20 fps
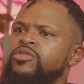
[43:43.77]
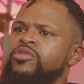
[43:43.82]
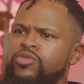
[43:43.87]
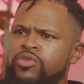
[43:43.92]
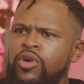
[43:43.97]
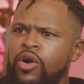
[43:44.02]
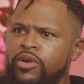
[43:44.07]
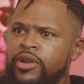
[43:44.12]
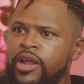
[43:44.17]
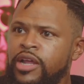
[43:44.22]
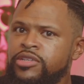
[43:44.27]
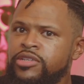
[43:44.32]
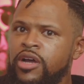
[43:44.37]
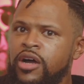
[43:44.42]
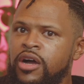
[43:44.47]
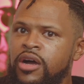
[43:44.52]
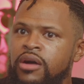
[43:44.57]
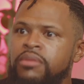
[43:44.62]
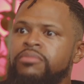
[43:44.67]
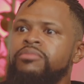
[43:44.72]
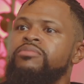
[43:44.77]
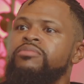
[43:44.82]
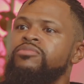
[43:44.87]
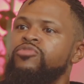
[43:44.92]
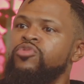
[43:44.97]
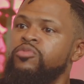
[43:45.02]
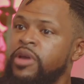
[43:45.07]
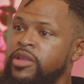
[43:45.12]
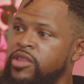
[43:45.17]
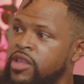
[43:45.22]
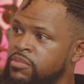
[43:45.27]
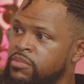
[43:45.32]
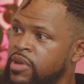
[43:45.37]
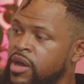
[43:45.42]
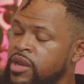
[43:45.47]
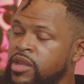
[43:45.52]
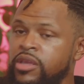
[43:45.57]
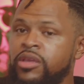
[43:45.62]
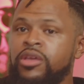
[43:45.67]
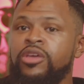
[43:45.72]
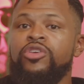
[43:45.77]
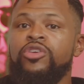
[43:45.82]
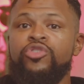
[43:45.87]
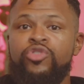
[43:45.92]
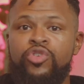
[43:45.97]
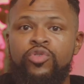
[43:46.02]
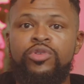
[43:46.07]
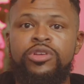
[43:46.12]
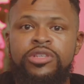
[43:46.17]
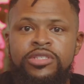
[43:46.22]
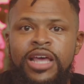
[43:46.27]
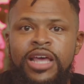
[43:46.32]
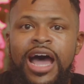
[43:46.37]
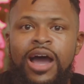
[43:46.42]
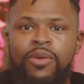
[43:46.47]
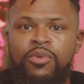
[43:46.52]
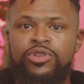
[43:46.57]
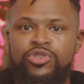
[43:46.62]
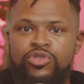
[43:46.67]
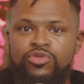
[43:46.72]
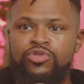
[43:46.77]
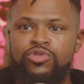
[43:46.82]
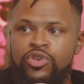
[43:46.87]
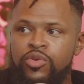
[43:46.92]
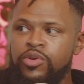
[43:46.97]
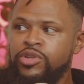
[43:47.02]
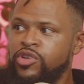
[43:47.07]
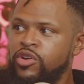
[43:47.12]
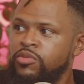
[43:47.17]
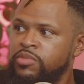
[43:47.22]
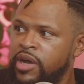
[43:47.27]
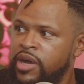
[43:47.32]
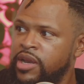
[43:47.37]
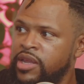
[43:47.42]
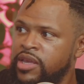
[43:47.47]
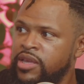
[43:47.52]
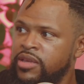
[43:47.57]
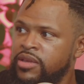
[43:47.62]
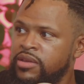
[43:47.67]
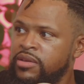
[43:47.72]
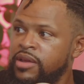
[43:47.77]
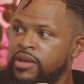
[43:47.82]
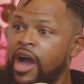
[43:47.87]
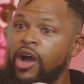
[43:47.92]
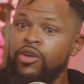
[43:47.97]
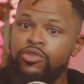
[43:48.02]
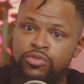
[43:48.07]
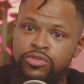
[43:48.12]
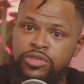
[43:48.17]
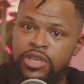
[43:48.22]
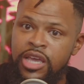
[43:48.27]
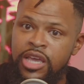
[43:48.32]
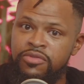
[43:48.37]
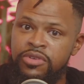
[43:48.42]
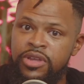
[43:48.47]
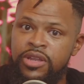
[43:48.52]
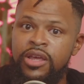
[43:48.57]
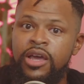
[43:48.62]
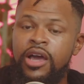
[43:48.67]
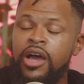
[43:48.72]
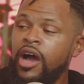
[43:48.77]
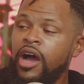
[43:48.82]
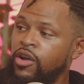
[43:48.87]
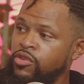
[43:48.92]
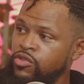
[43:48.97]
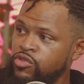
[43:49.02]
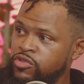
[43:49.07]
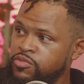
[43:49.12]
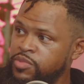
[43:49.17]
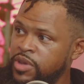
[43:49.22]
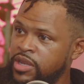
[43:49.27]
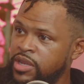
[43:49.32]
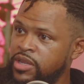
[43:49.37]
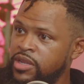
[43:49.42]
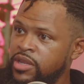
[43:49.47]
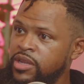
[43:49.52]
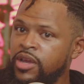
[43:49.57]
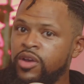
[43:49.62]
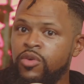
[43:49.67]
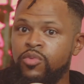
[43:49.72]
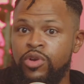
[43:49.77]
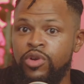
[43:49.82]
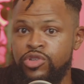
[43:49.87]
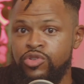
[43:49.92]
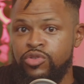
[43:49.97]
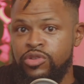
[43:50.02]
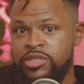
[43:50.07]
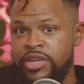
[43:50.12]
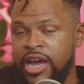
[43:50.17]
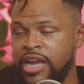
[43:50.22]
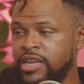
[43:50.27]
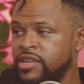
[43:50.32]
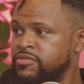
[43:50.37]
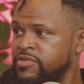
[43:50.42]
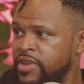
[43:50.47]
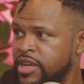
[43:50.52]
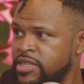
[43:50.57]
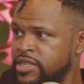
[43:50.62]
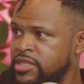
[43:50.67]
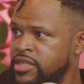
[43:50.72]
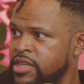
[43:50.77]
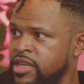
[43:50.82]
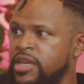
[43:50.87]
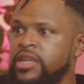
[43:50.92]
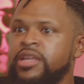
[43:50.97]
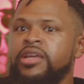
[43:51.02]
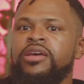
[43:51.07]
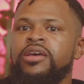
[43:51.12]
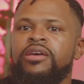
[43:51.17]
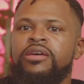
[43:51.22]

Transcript: You go to that job, you make that money, you decide what you do with your money, how you save it, how you spend it, what you decide to invest in.